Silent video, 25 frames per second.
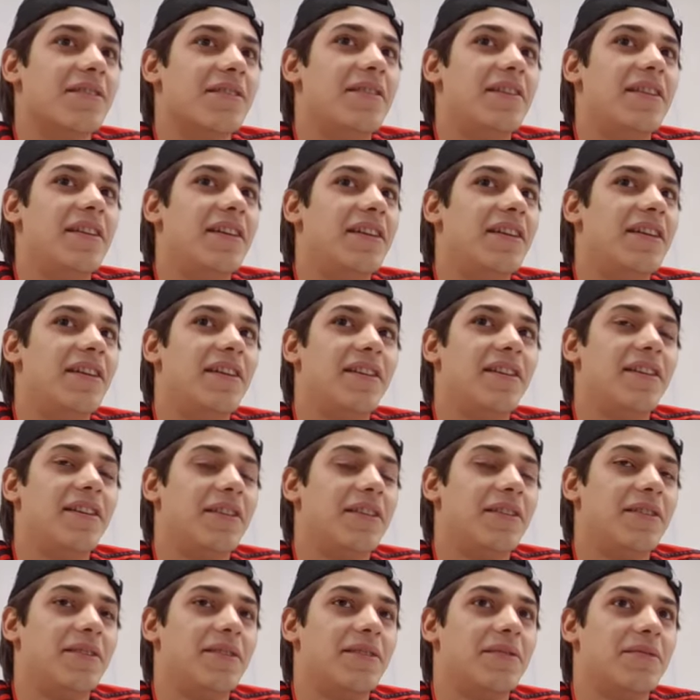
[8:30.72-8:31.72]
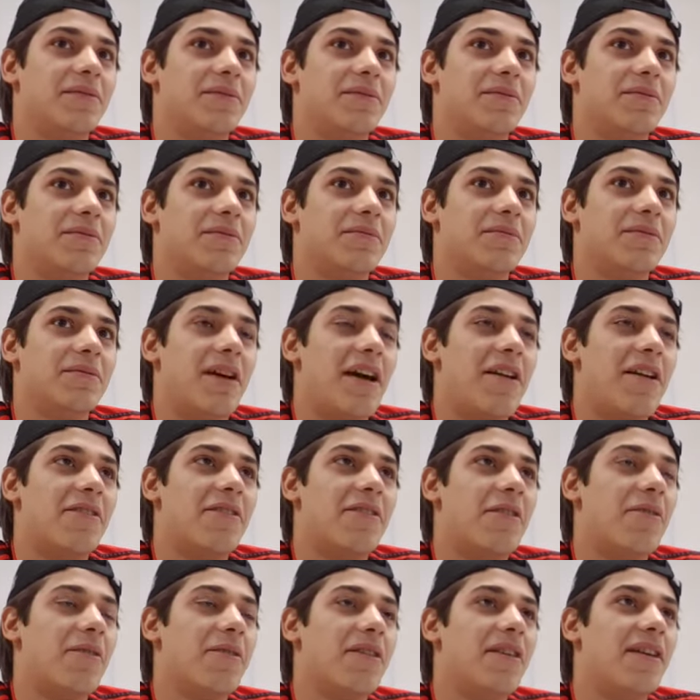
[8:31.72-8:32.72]
I
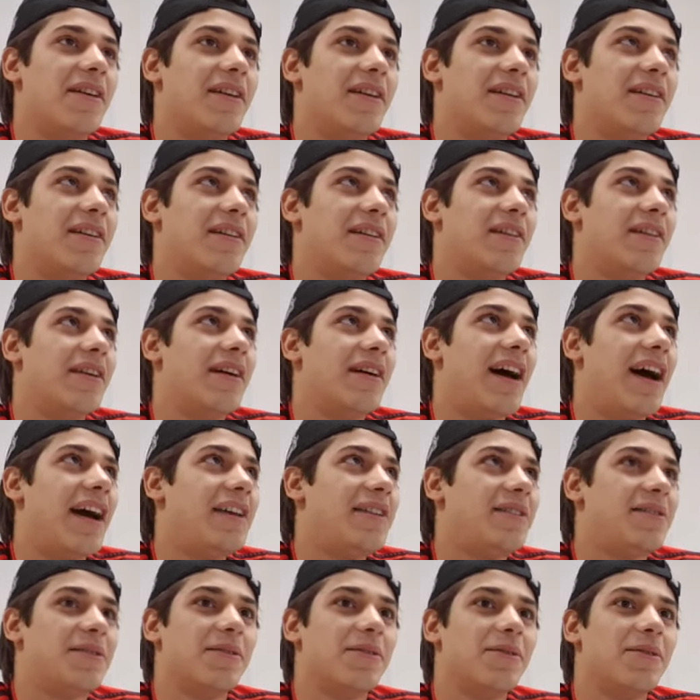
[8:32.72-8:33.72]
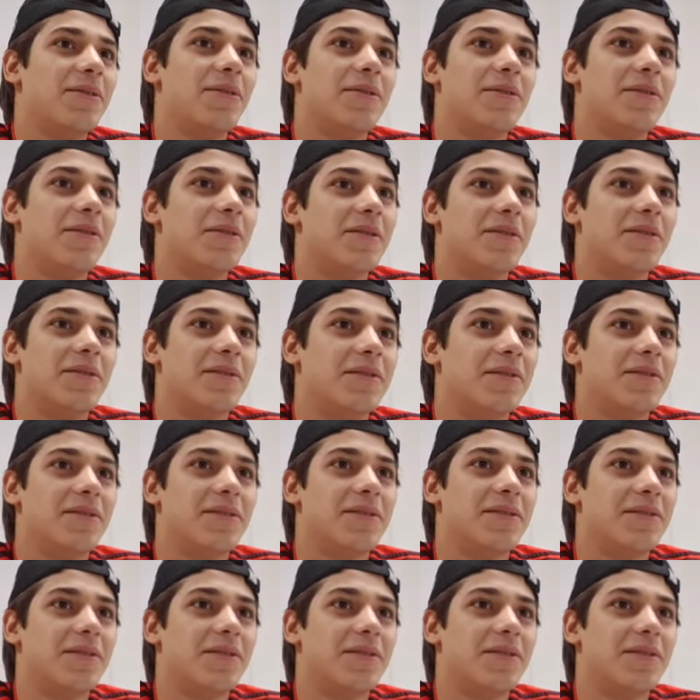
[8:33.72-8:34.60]
don't know, the ISO,